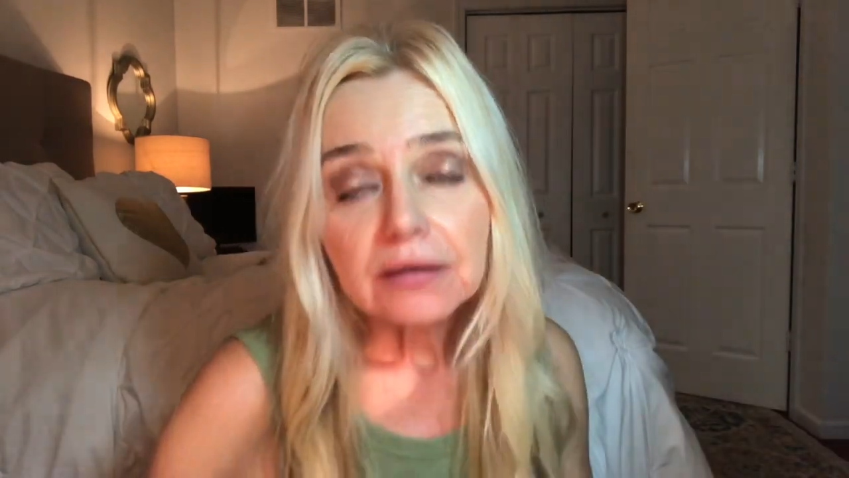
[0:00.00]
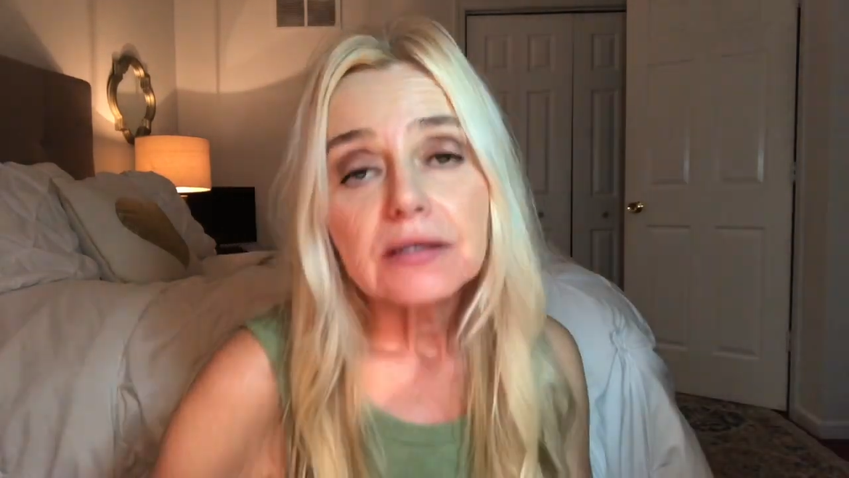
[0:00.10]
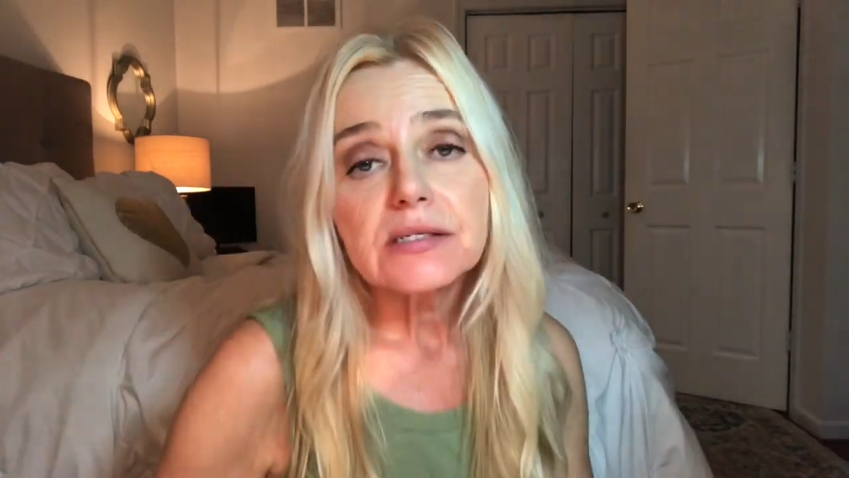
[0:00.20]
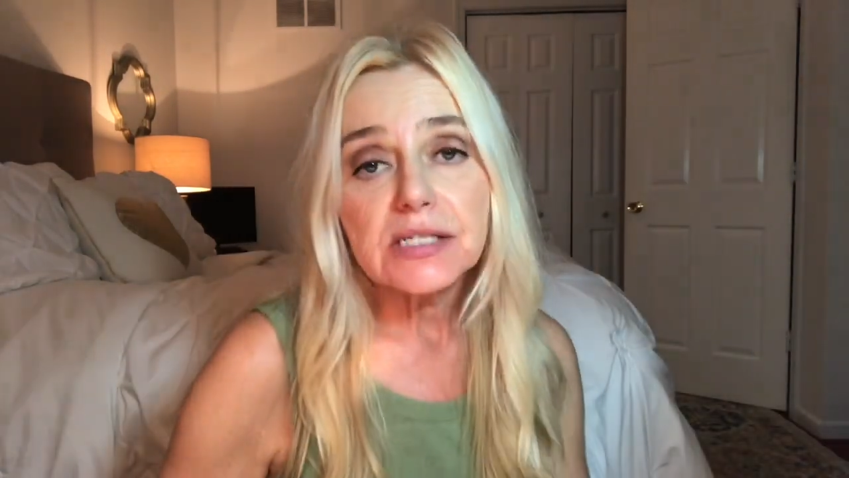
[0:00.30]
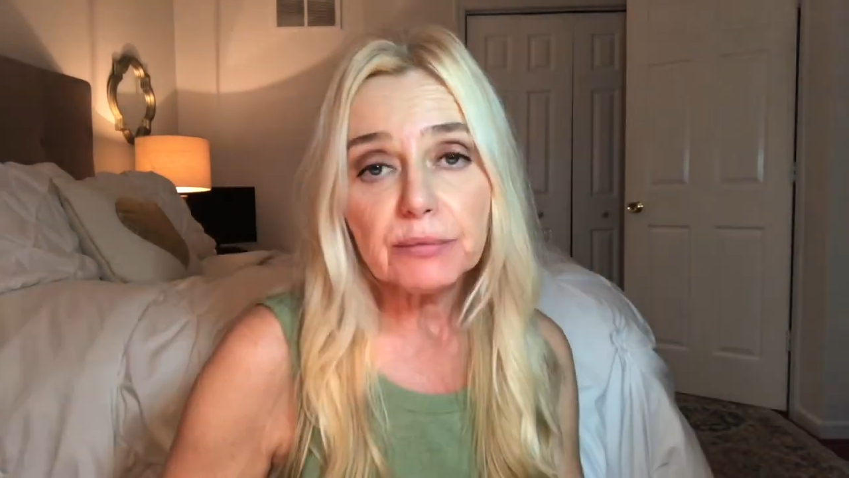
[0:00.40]

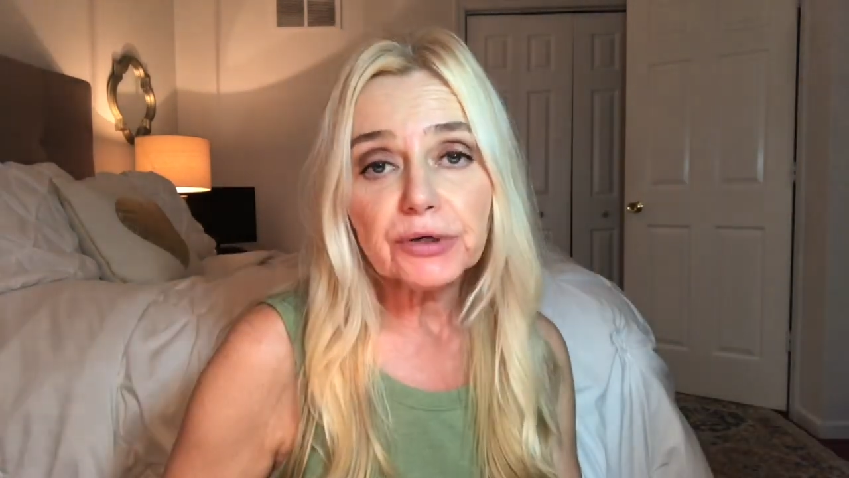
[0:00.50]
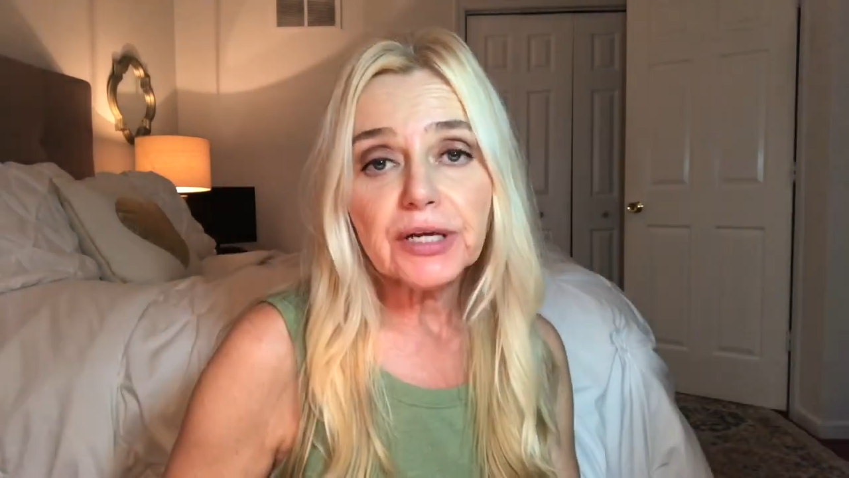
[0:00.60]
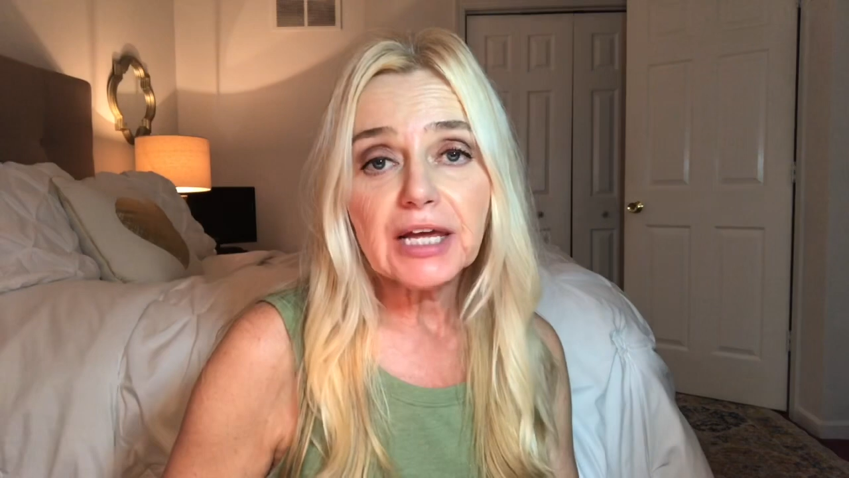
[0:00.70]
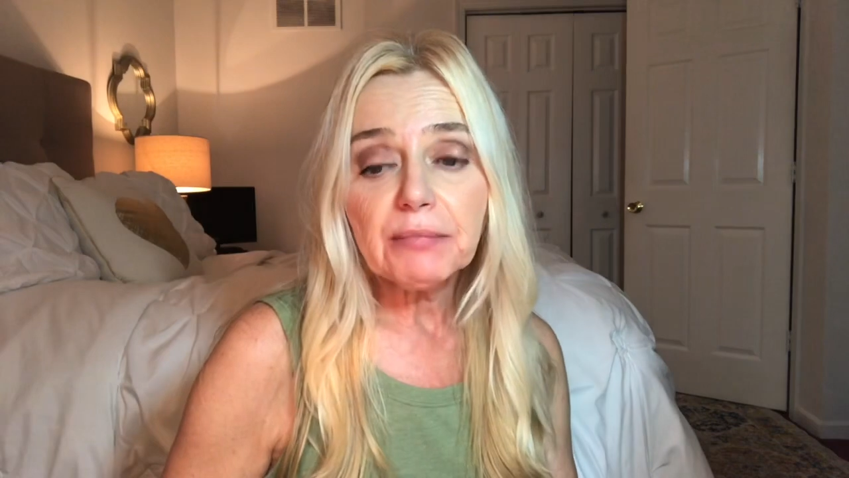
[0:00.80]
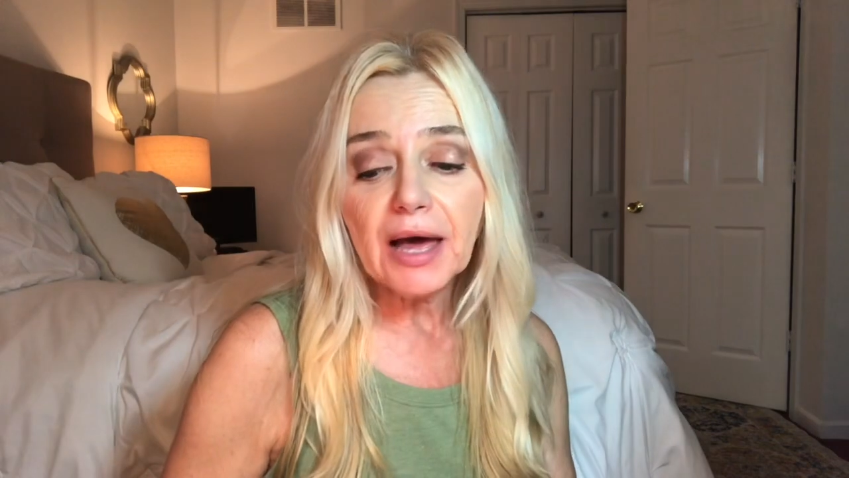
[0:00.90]
summer
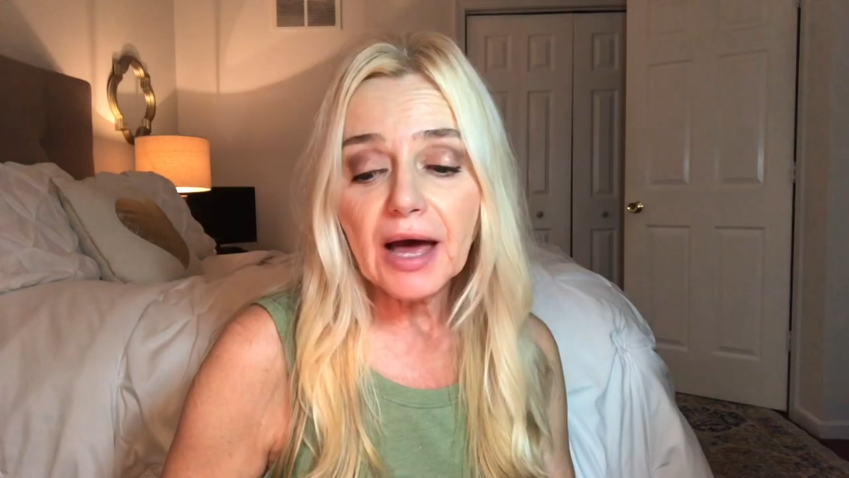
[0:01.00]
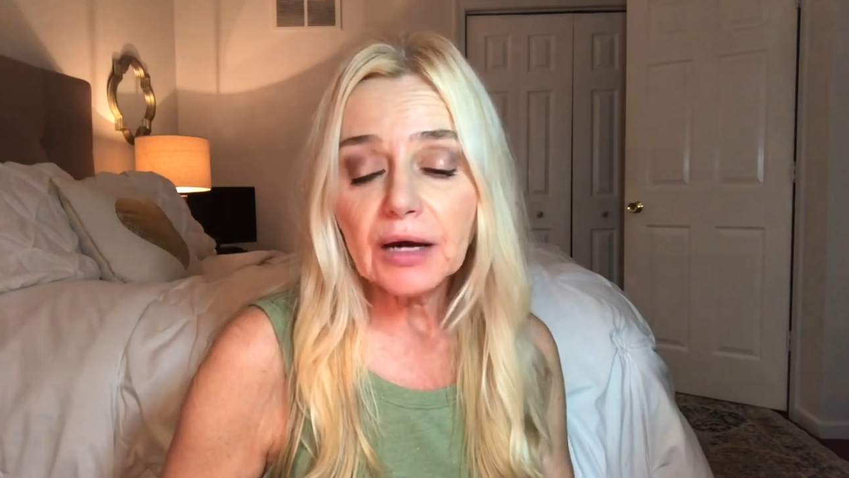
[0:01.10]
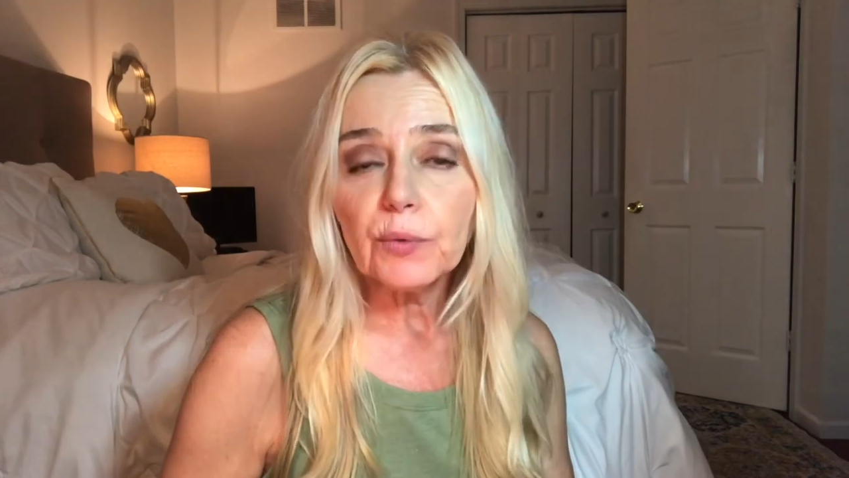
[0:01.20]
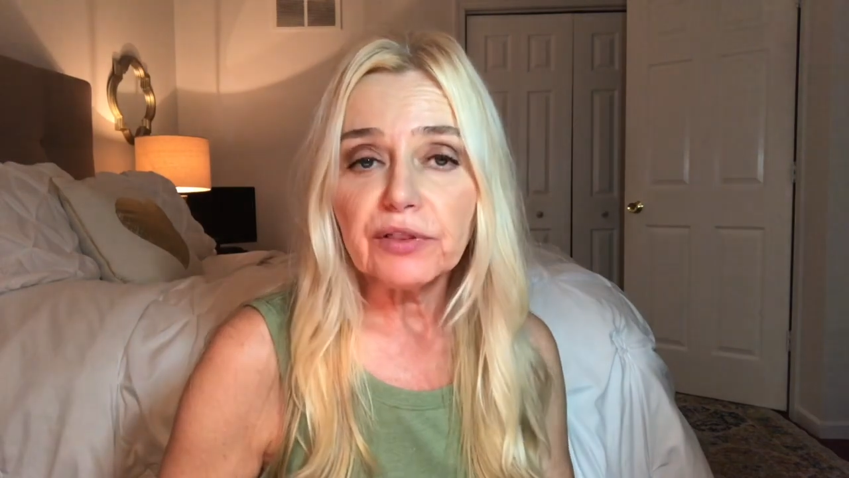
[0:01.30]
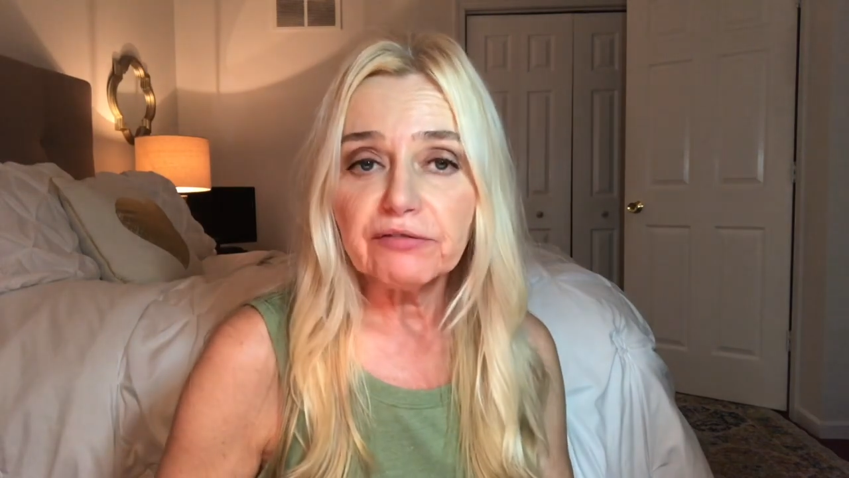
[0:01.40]
came
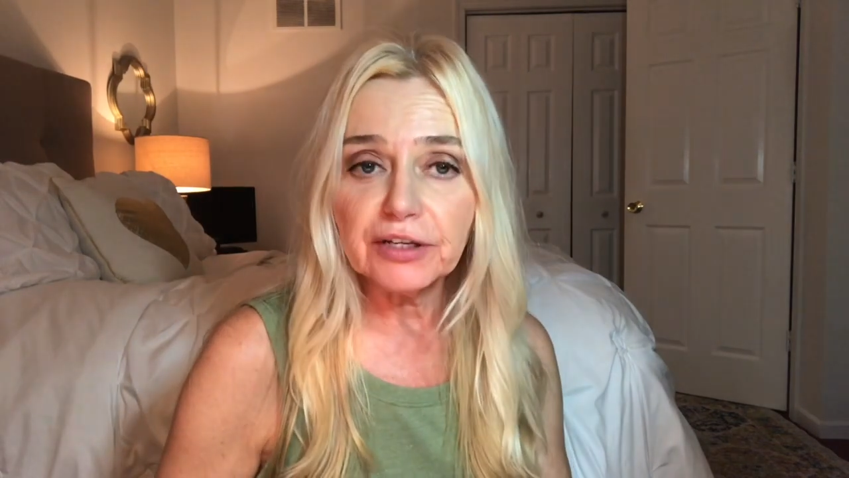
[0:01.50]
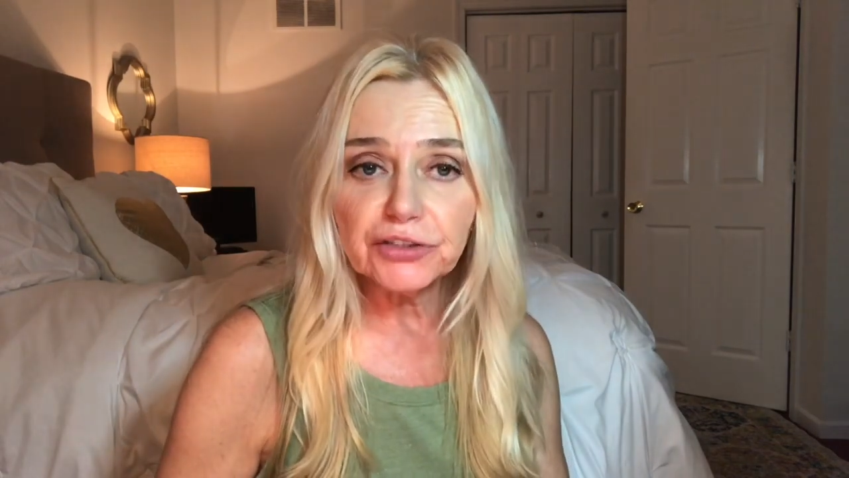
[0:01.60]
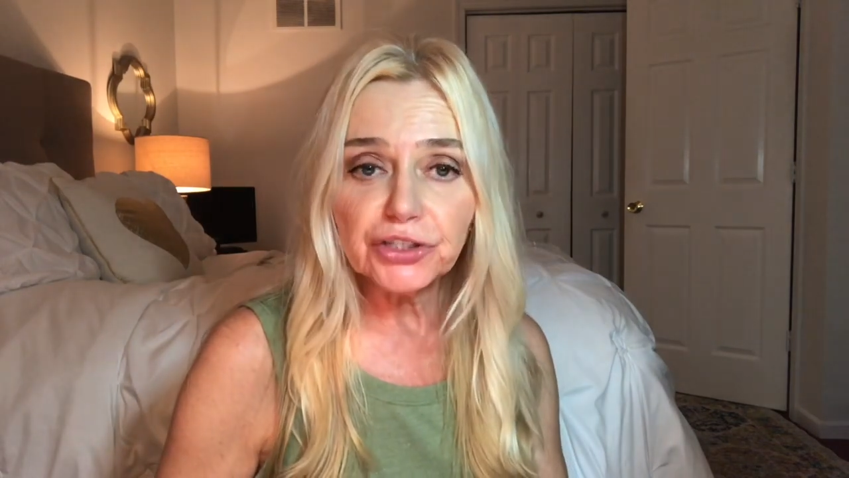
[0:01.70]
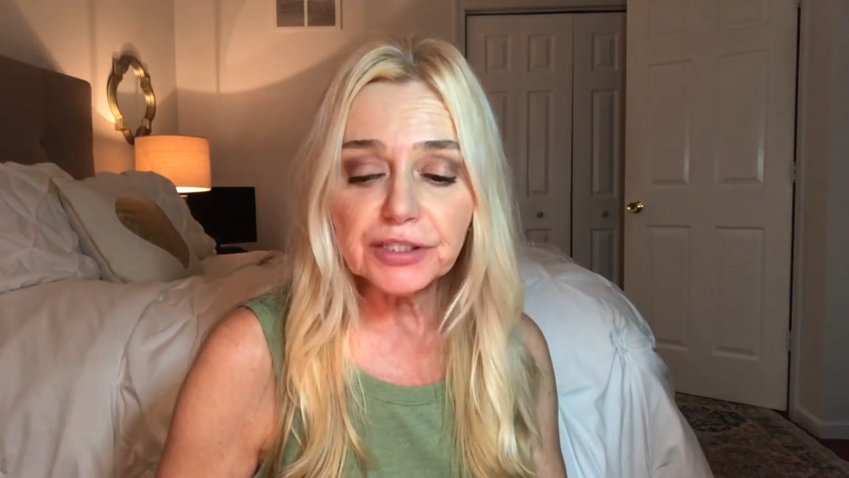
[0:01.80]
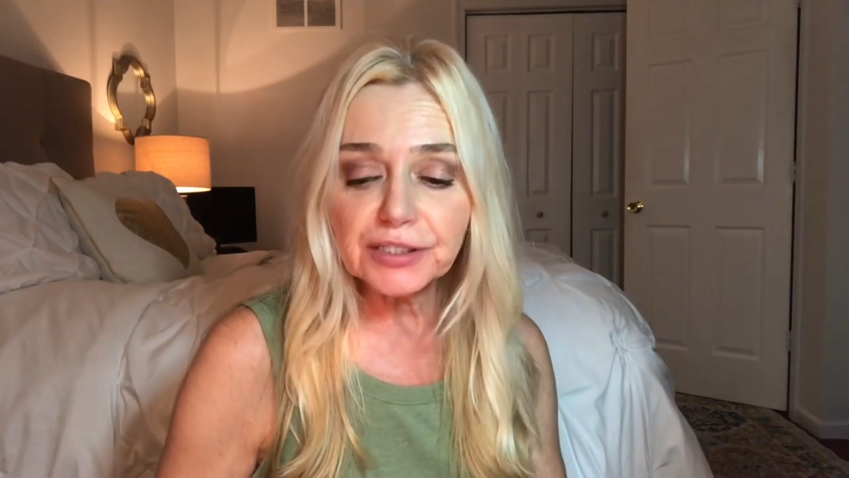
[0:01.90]
back with a
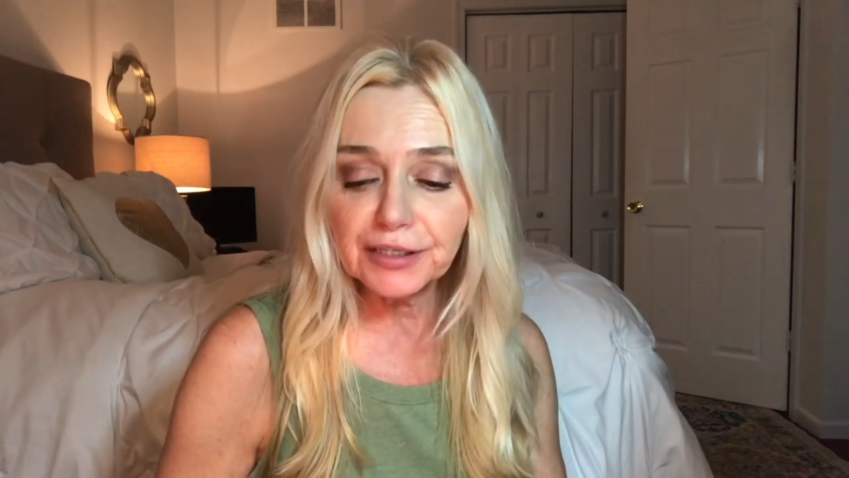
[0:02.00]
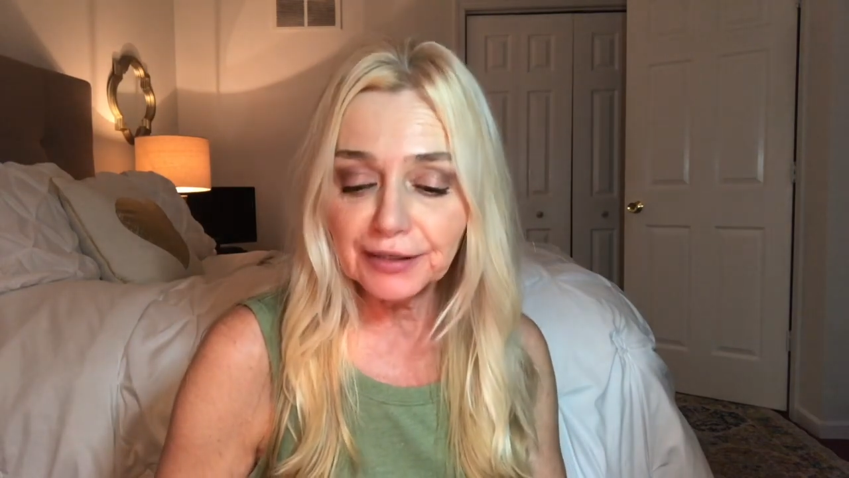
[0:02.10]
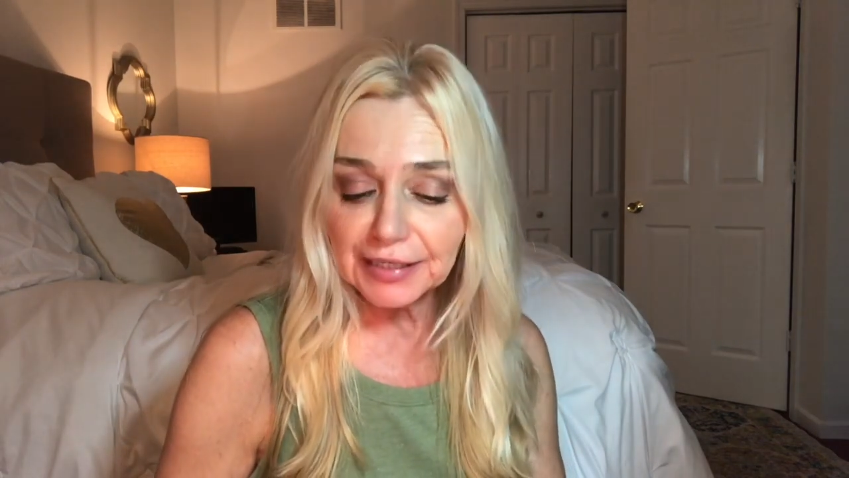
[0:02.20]
vengeance.